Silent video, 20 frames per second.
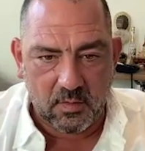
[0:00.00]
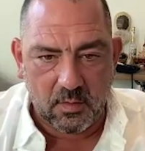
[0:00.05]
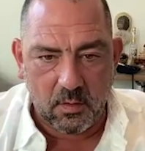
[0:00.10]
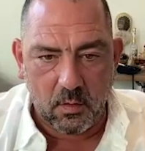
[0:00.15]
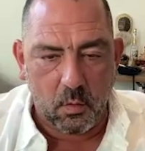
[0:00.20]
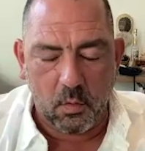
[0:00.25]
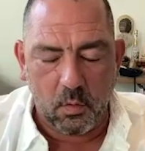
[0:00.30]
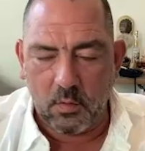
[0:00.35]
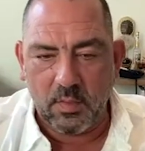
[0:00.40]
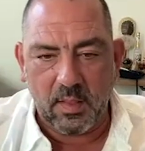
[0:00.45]

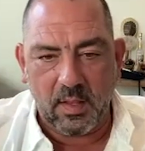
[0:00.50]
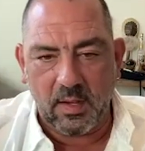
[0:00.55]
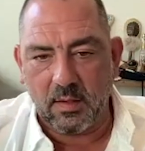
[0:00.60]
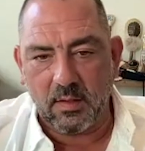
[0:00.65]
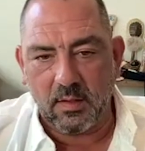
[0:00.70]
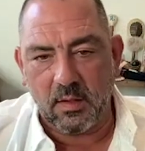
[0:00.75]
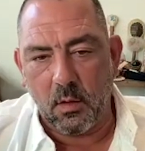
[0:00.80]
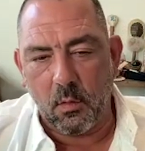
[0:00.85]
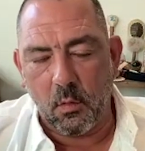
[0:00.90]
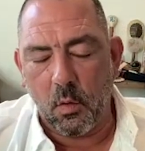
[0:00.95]
or
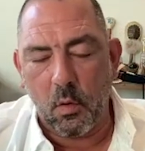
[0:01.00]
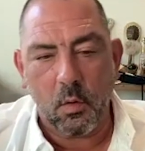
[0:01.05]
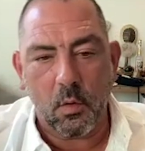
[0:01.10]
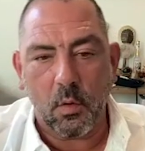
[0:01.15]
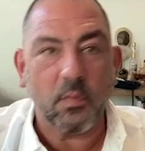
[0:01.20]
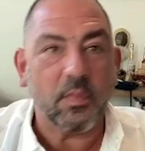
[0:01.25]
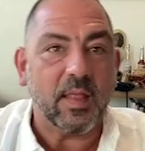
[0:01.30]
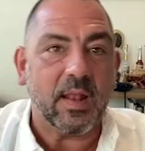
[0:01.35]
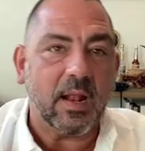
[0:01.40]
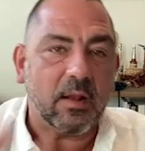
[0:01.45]

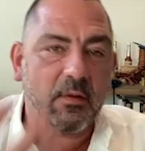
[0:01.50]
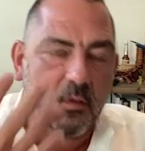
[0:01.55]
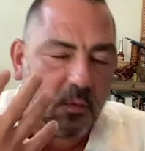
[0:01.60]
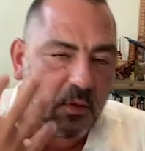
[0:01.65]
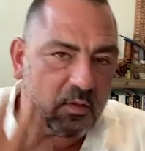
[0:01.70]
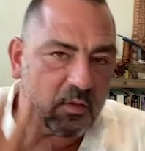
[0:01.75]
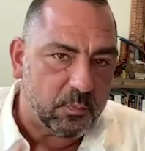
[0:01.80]
that I don't